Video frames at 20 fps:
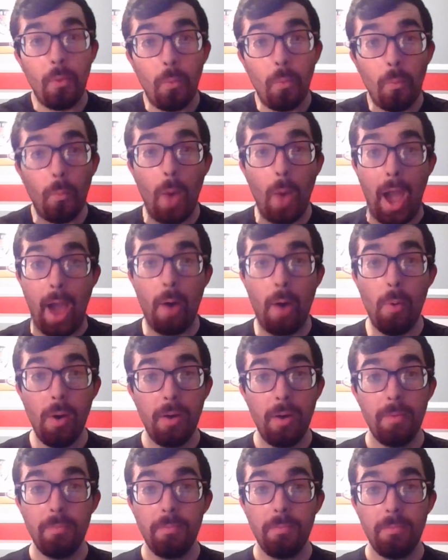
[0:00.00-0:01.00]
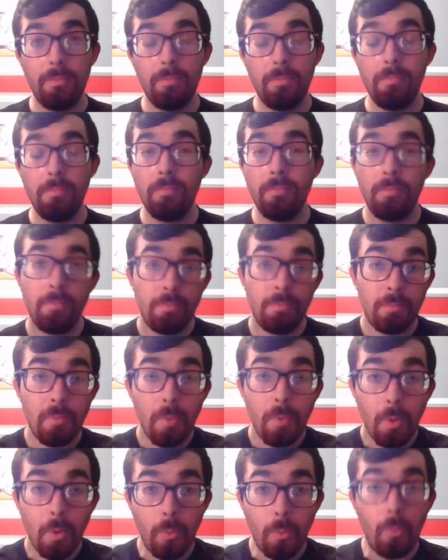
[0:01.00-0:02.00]
Wow.
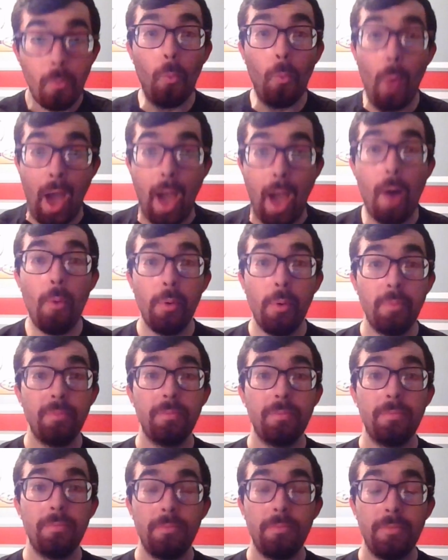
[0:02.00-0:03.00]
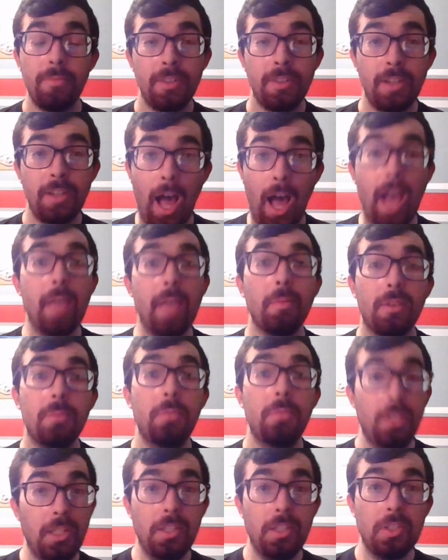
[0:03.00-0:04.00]
Wow. I am
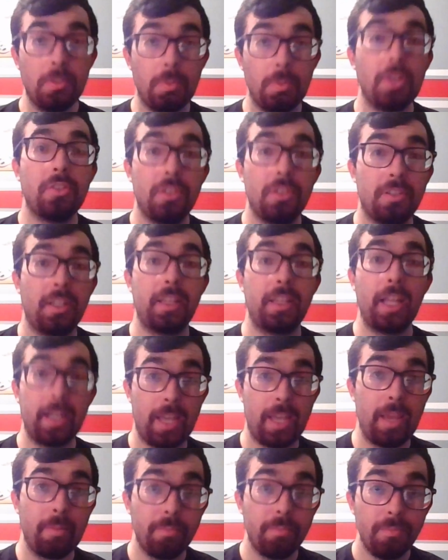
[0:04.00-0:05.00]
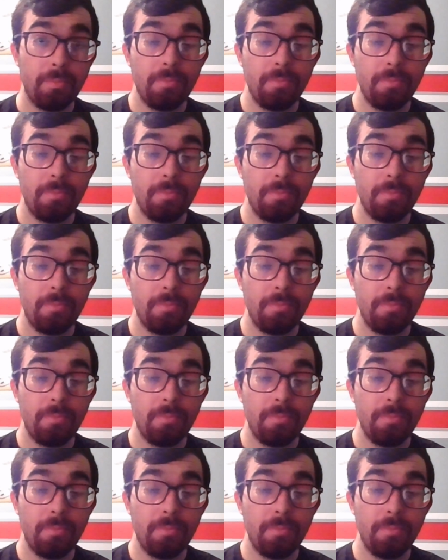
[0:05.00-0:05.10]
completely speechless at that game.